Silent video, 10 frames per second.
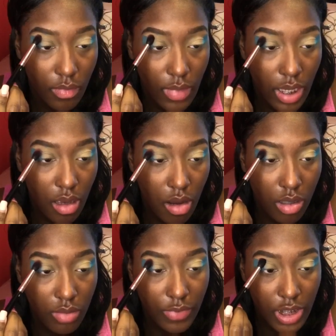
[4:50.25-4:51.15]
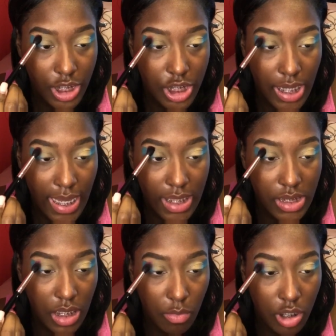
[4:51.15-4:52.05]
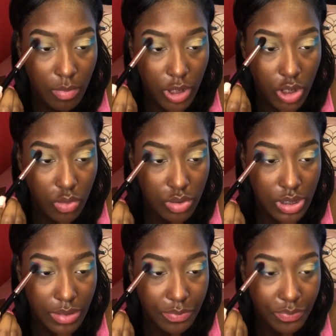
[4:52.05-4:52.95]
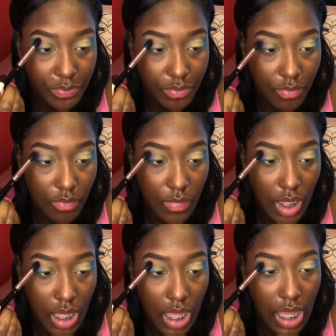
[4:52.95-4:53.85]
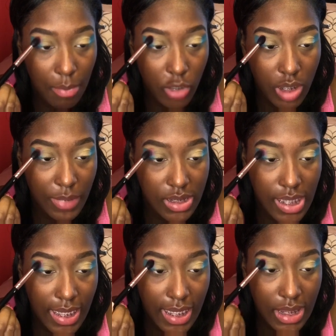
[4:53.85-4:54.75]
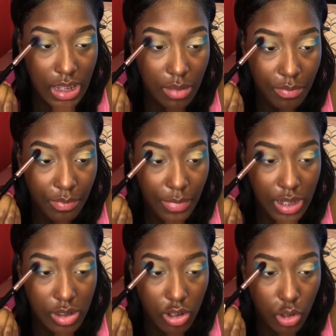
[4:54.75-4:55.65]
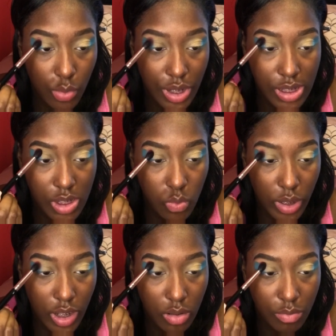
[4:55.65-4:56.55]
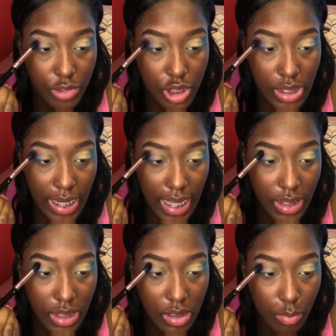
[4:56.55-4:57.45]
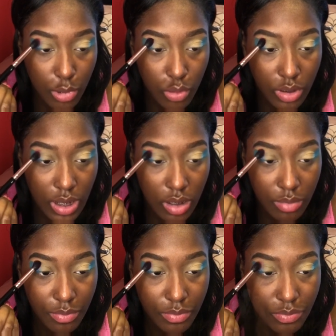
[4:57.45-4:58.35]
And all of these shades that I'm going to be using, I'm going to be taking them into the crease as well, just like I did the blue color.